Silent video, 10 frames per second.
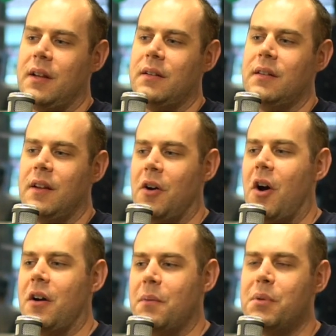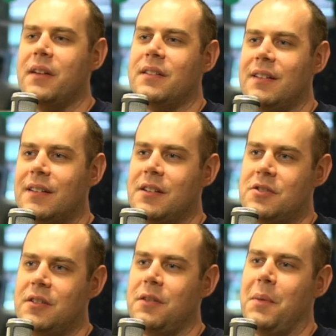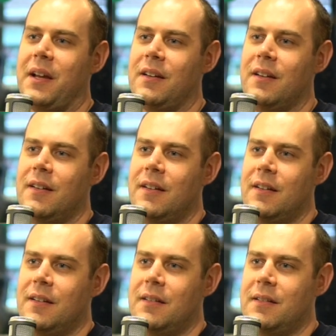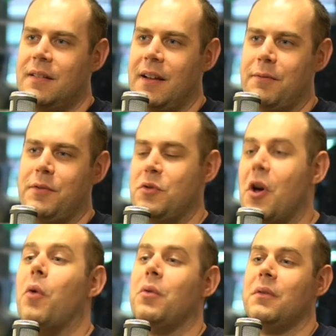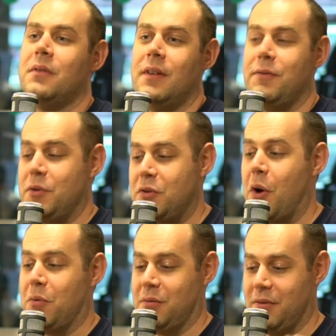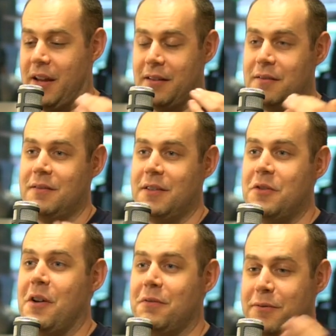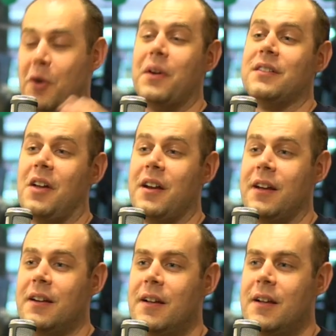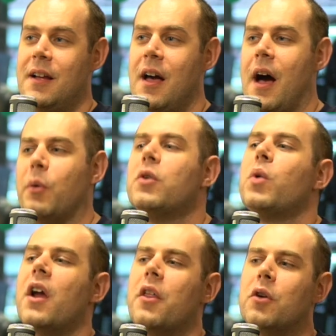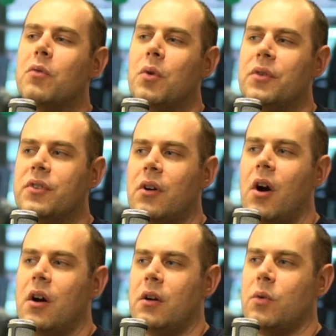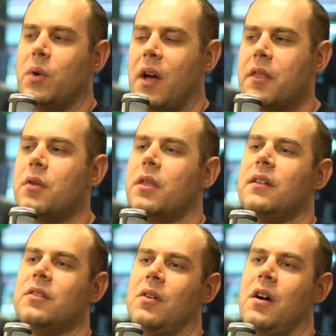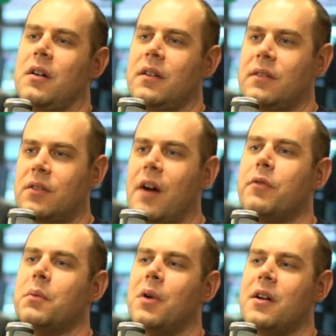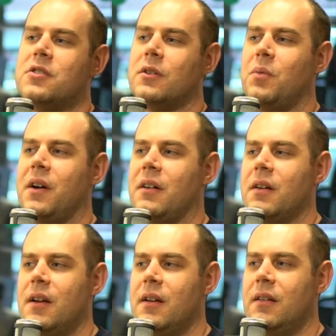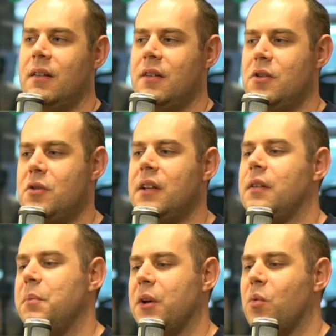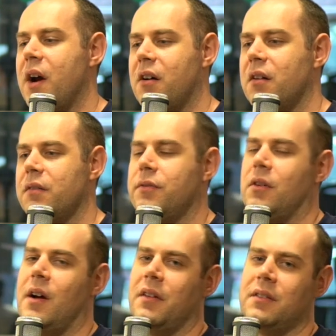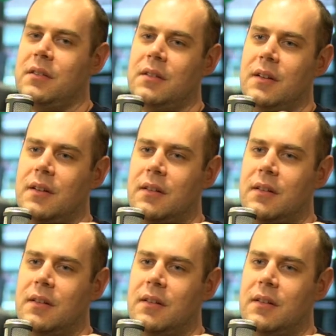That there are implicit decisions made. if you don't like, focus on it. I wonder what other roles there are, or what other things there are in a software project where you need to be aware of, or else